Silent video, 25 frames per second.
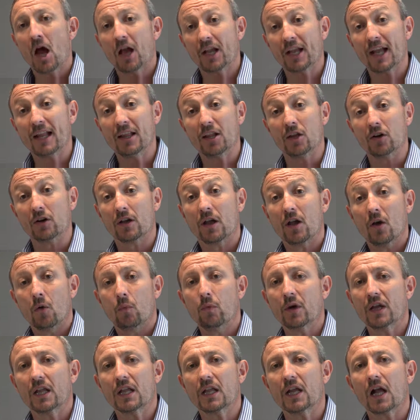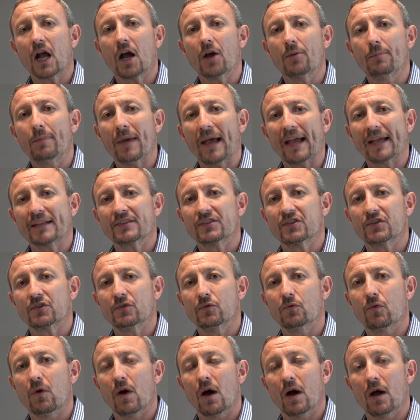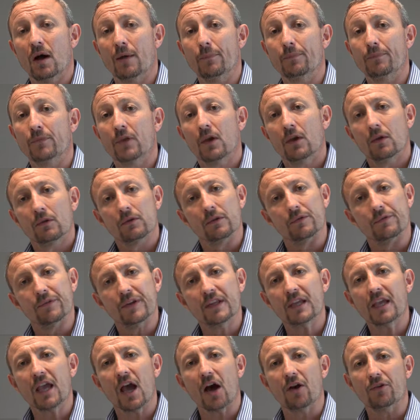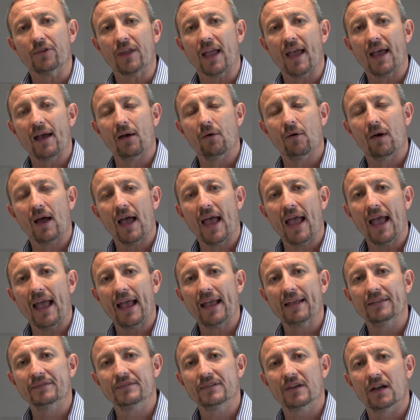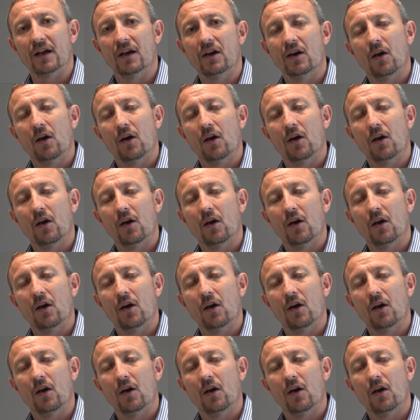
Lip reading: Okay, look, we're going to go back to the video now, and